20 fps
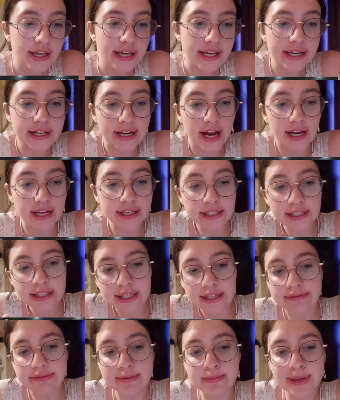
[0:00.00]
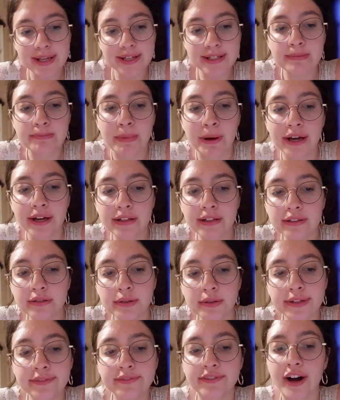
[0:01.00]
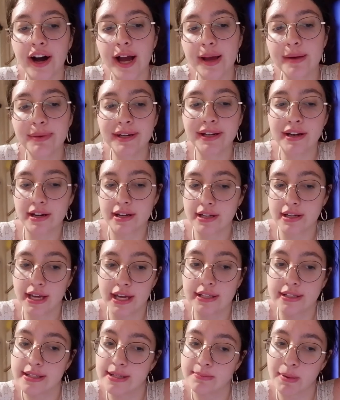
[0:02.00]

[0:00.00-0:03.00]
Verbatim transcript: It kind of gives me a spidery vibe and I hate